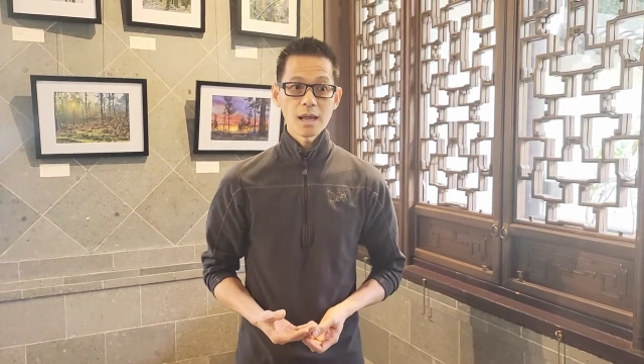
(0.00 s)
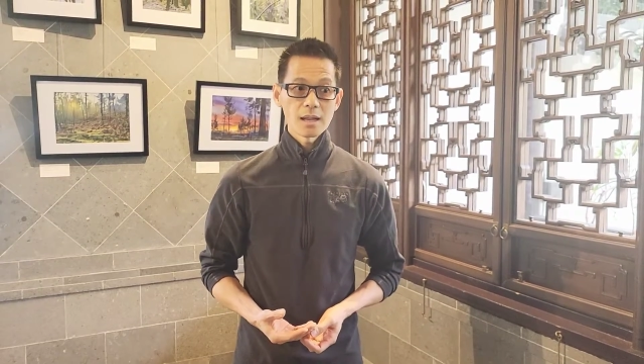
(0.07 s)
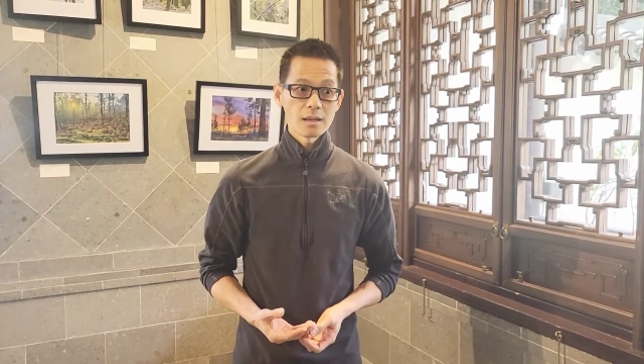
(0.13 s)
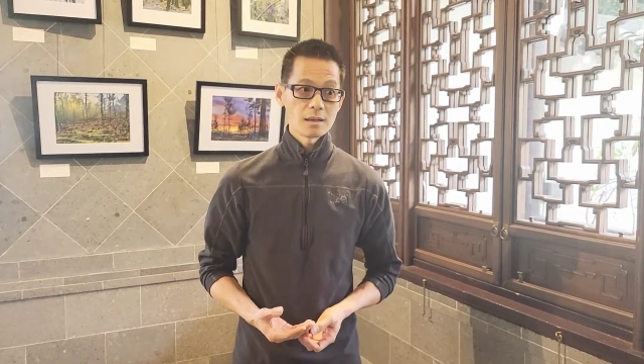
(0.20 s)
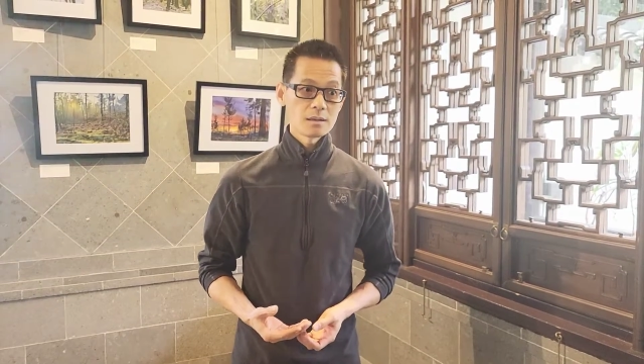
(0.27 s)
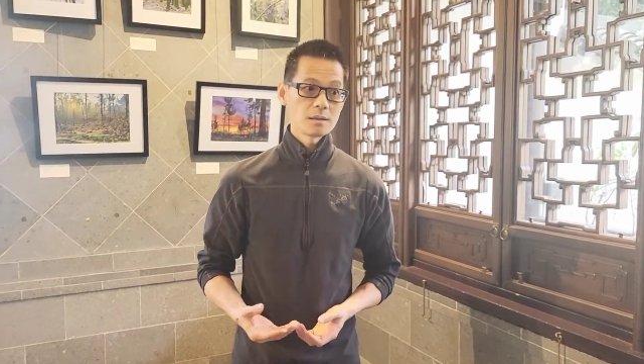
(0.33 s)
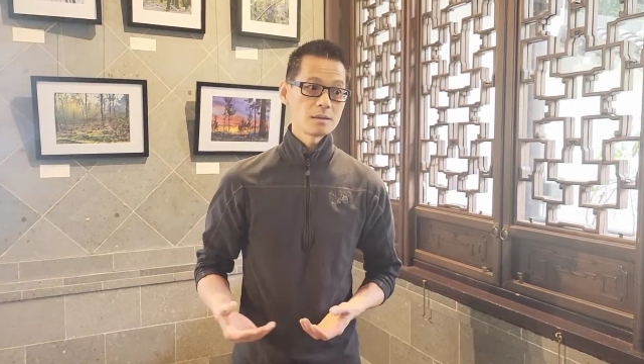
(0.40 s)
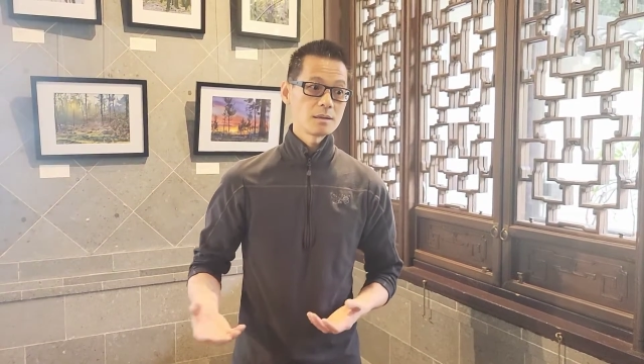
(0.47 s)
and
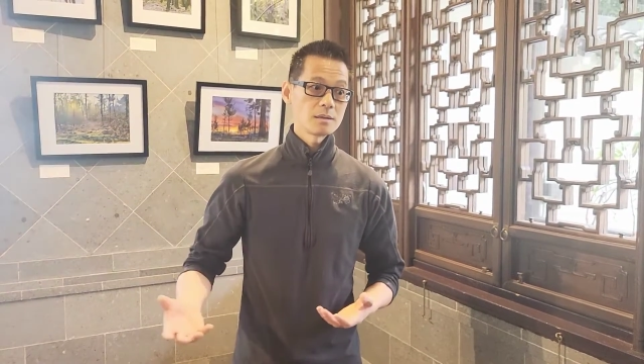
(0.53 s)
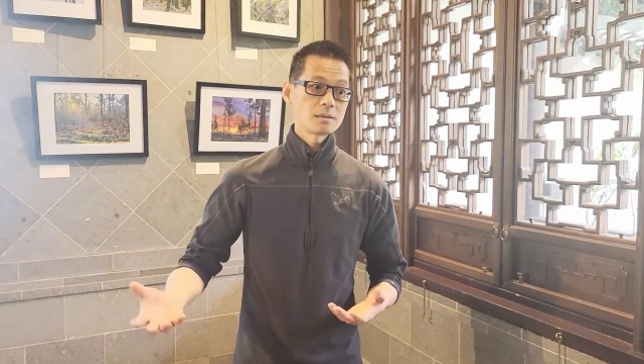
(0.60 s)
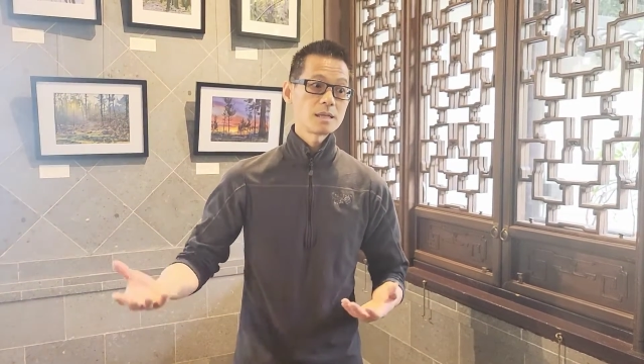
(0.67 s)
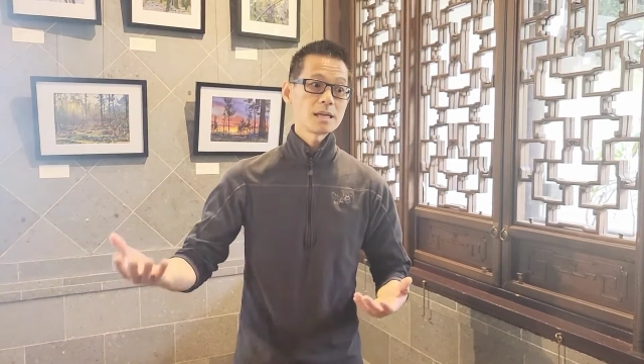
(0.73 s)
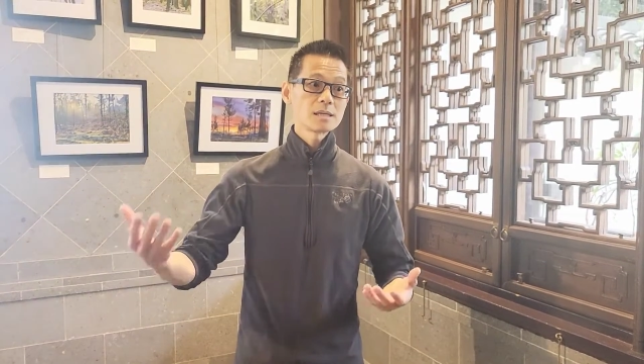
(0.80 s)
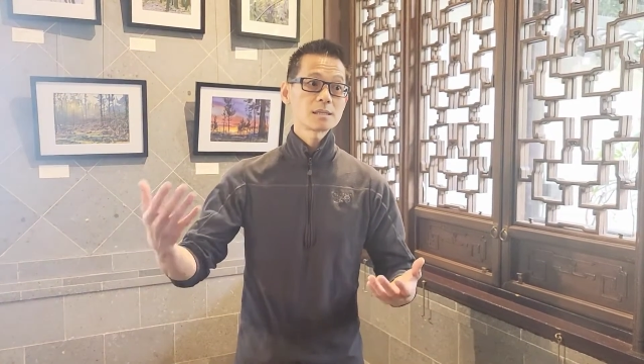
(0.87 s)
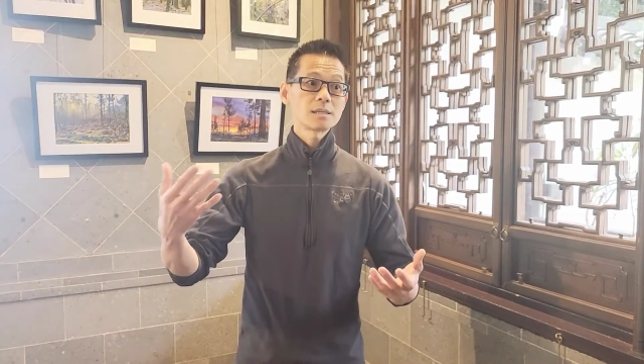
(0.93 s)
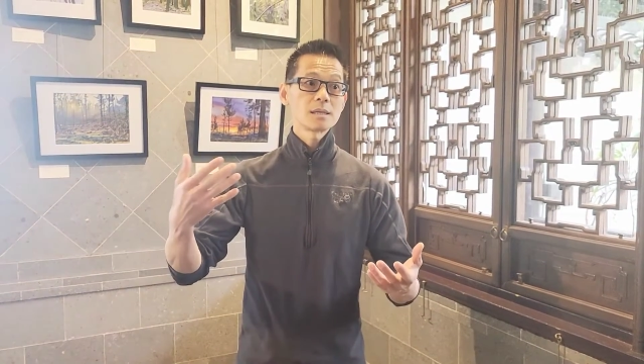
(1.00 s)
the
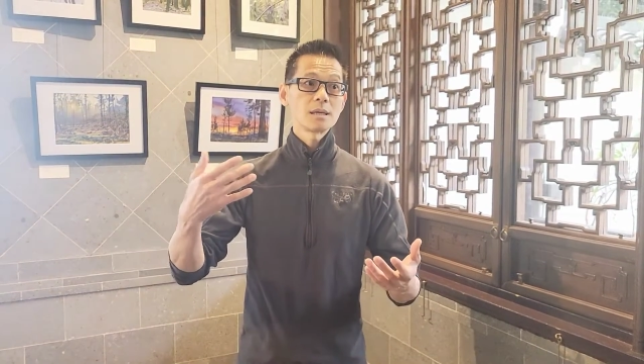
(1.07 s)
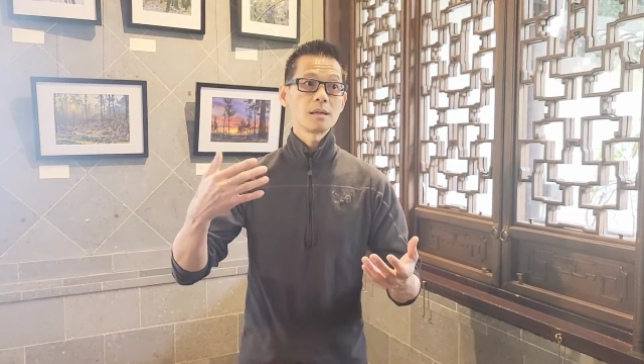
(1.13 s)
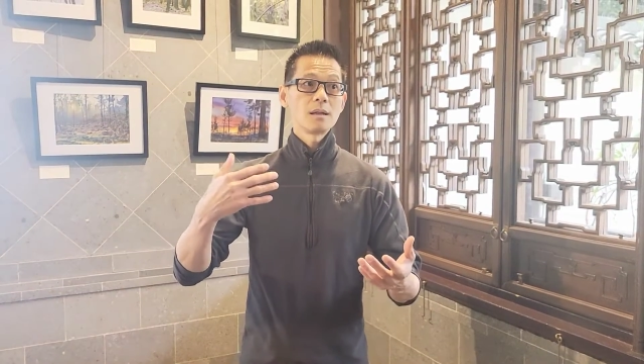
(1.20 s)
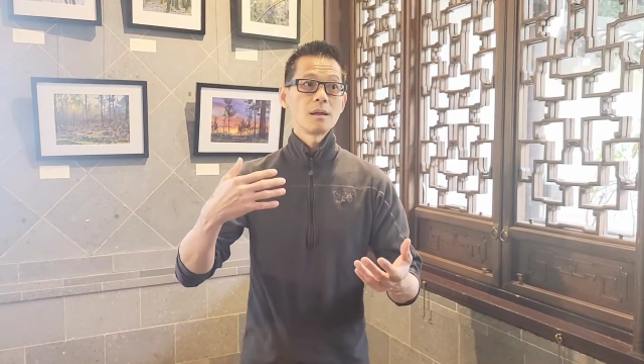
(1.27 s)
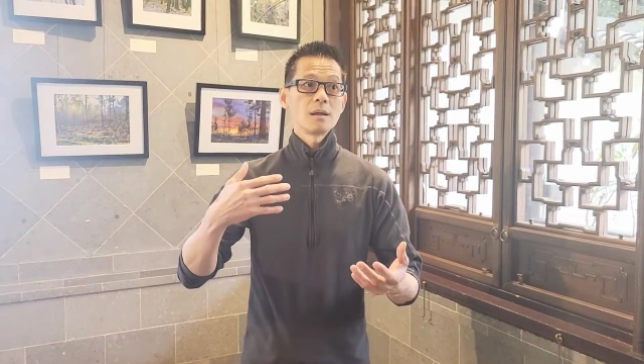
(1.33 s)
things that